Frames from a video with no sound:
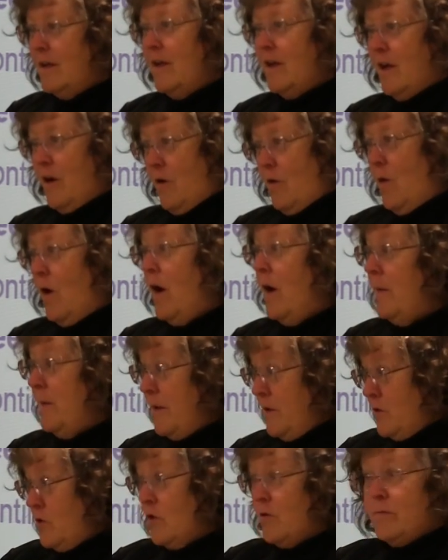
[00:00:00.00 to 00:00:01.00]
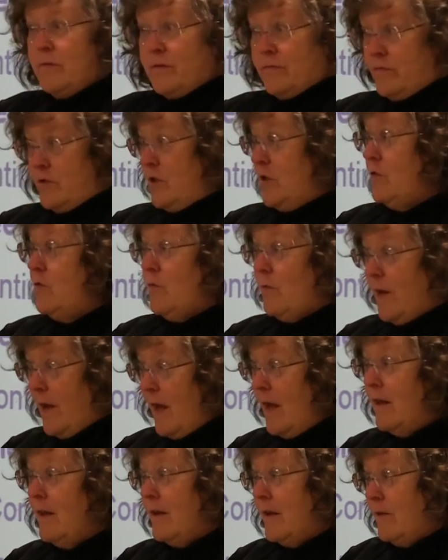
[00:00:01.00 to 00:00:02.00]
you know, um, in terms of just
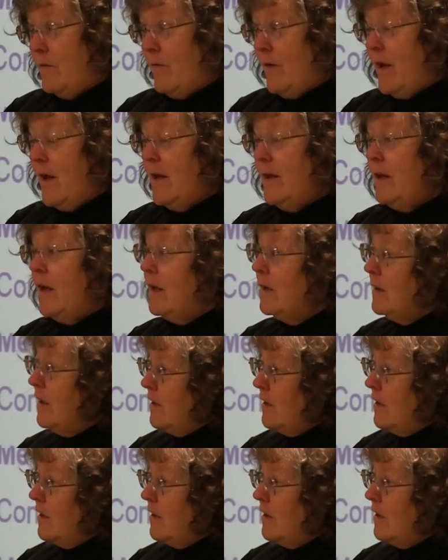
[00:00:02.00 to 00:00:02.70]
reality, right?